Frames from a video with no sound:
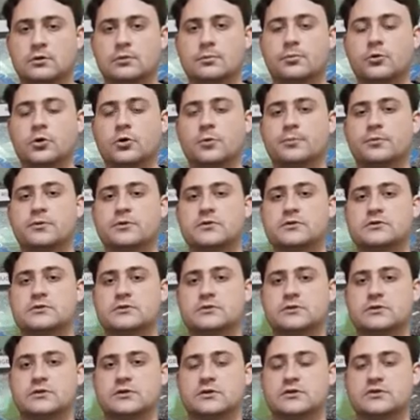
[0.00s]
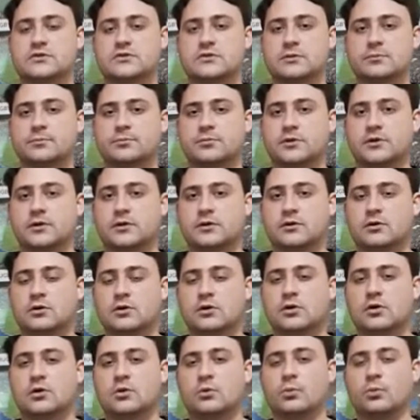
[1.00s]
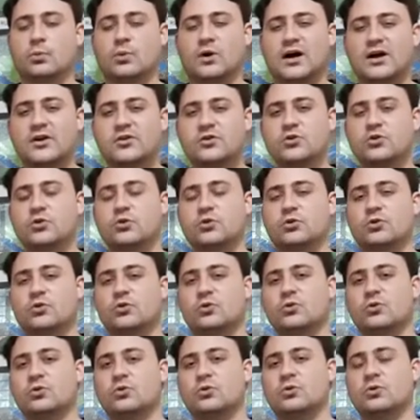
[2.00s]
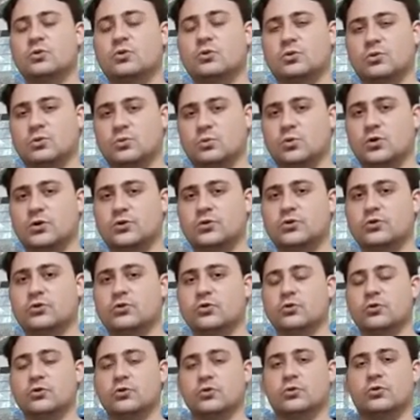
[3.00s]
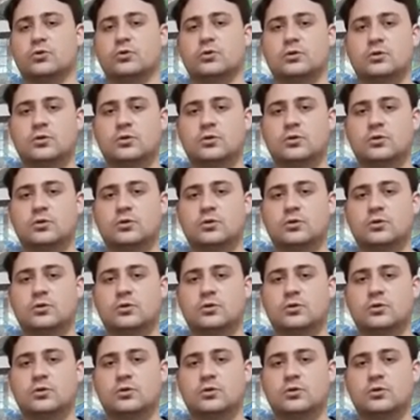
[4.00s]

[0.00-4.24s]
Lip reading: Purpose is simply, why do you do what you do?